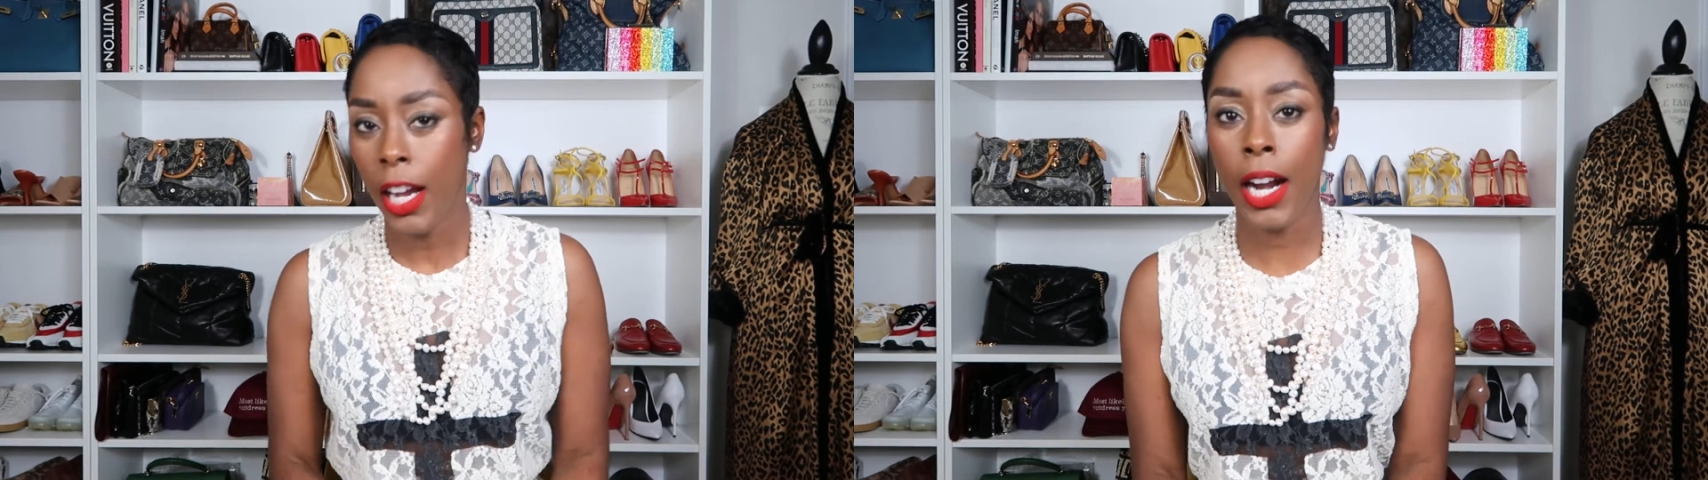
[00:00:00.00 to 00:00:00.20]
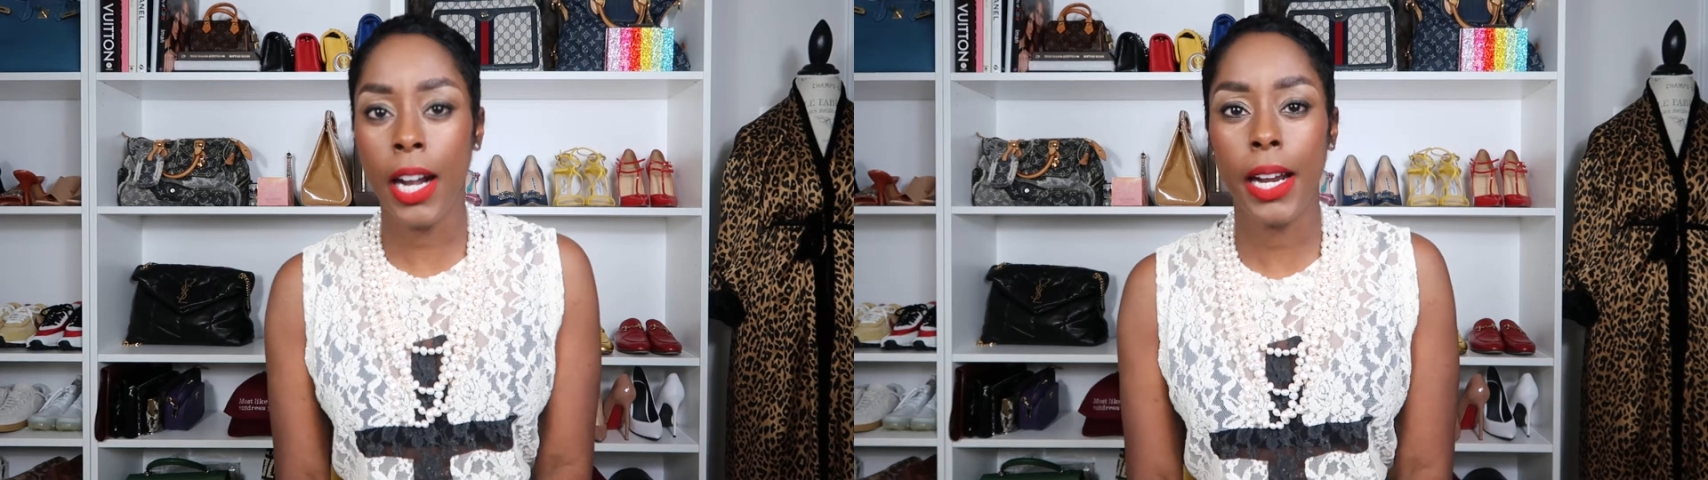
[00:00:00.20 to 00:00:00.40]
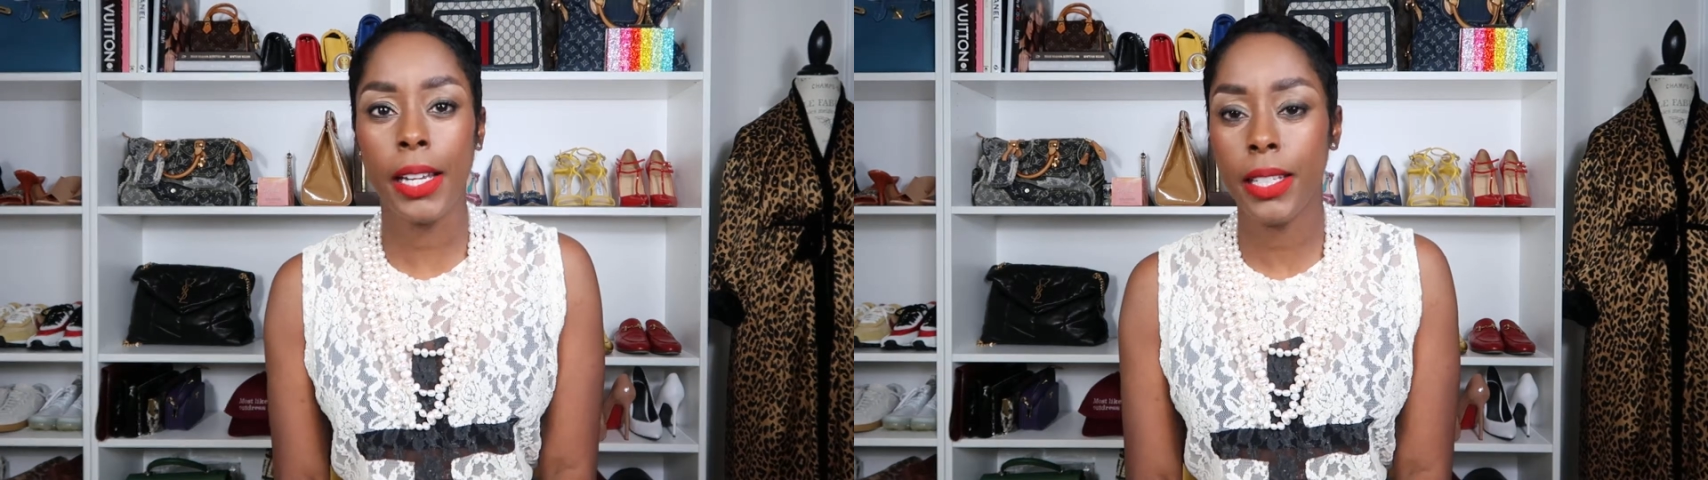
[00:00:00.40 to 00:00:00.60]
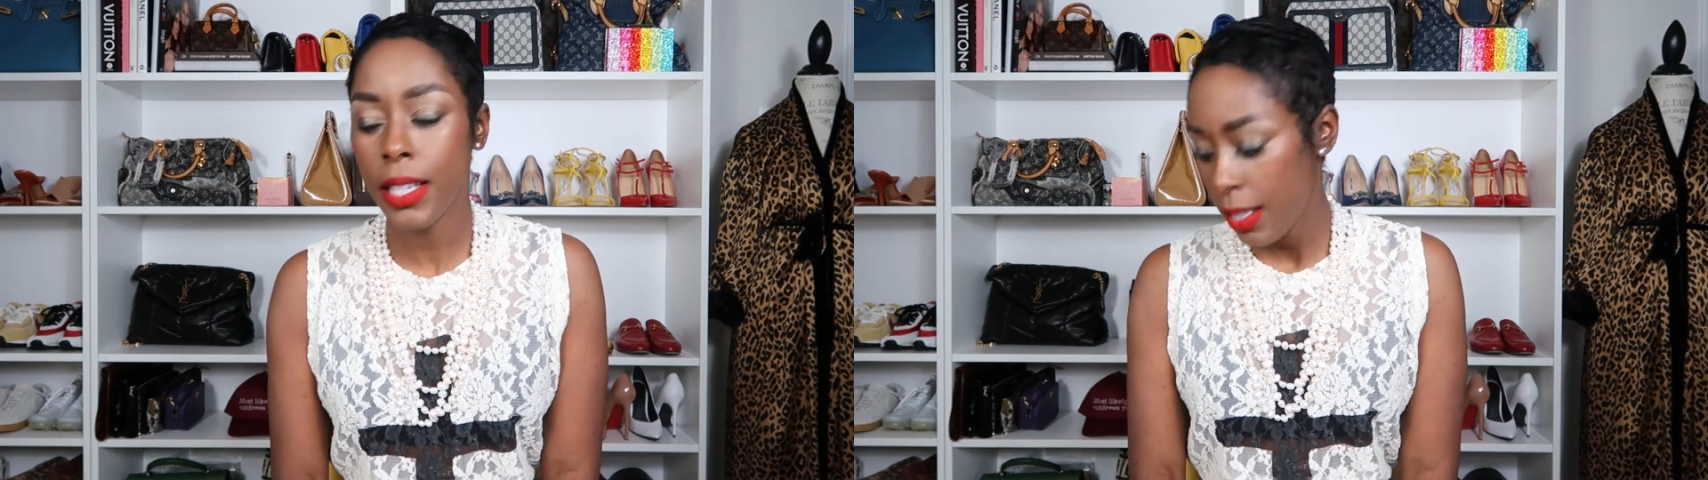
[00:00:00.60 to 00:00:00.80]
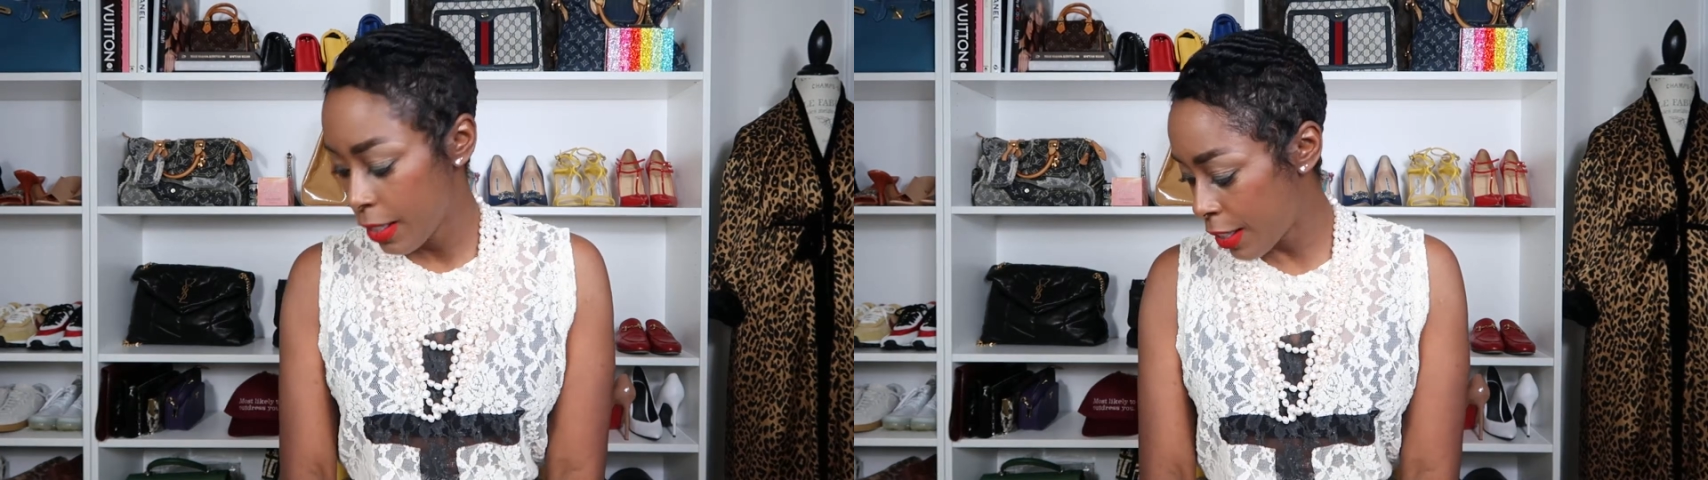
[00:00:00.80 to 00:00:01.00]
all right
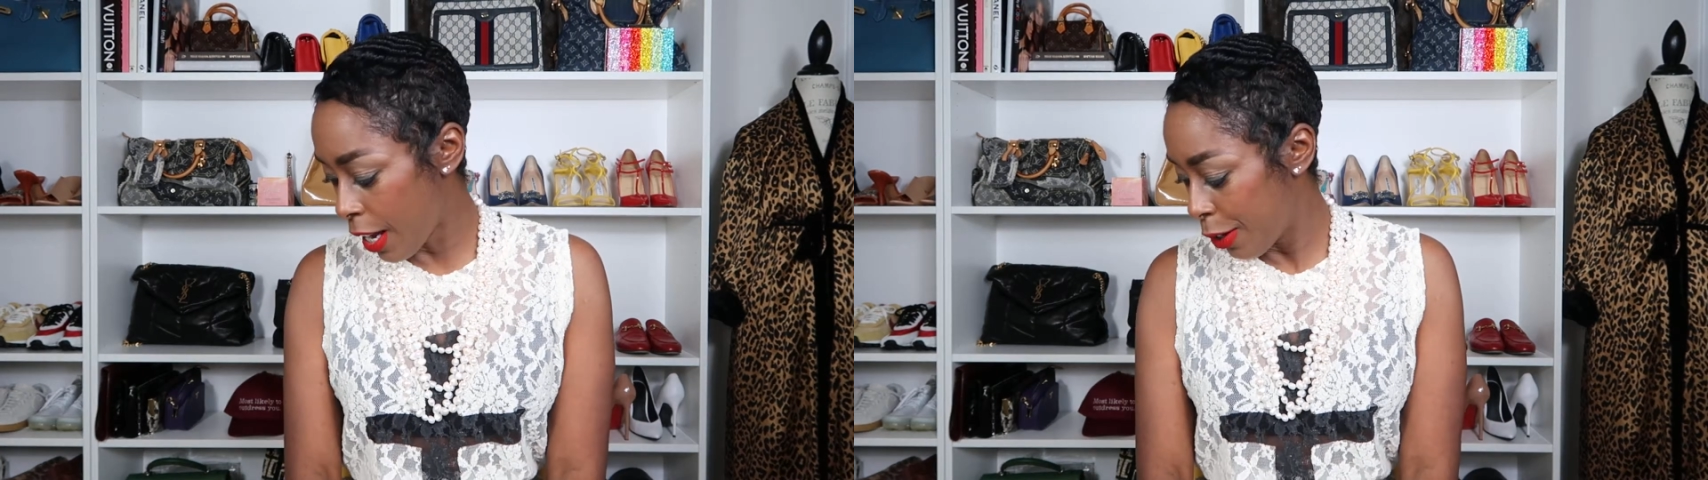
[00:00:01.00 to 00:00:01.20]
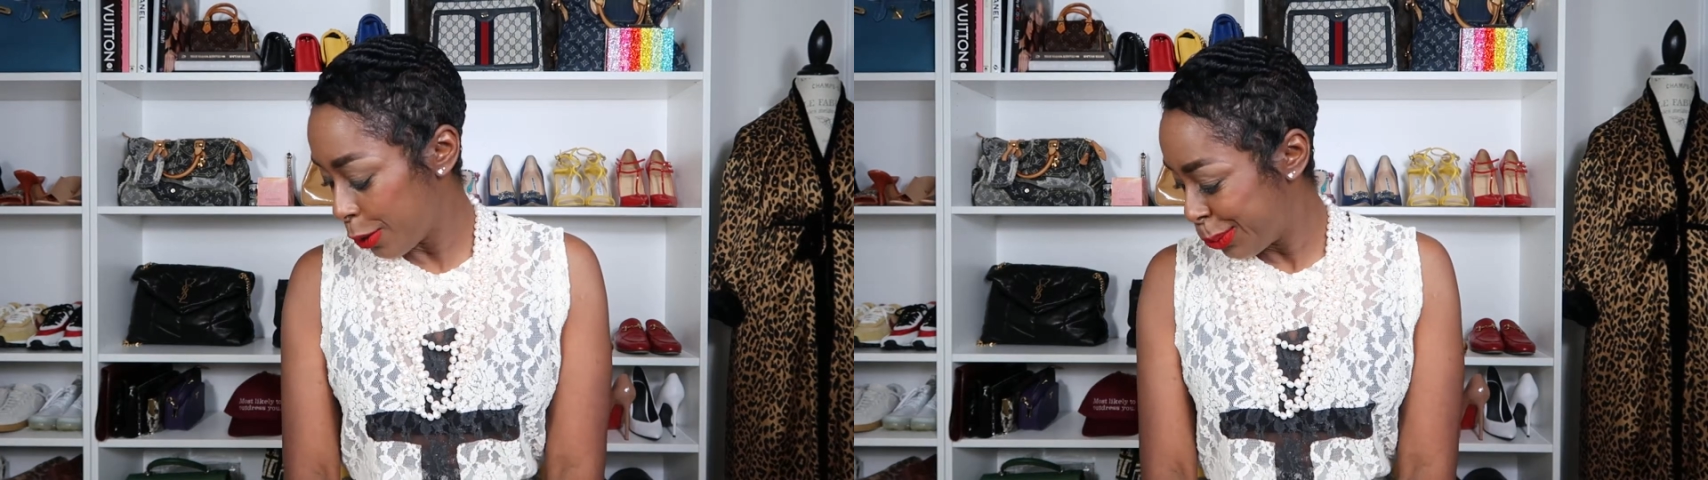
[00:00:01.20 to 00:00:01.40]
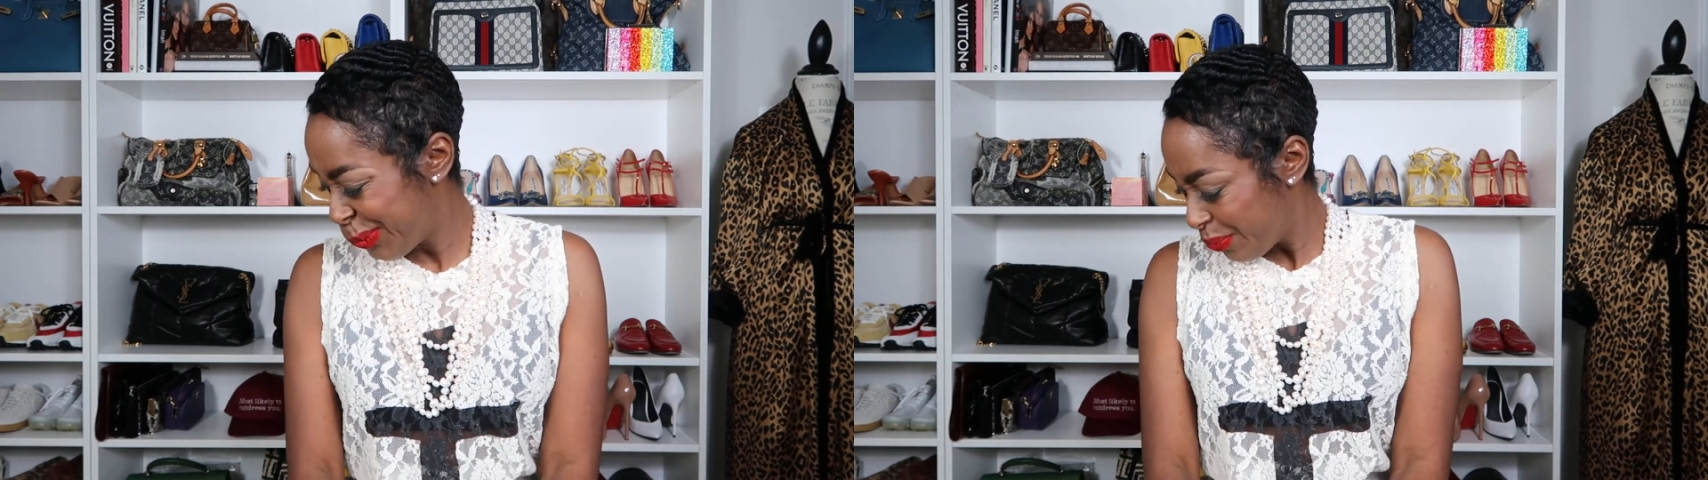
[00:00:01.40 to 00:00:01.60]
so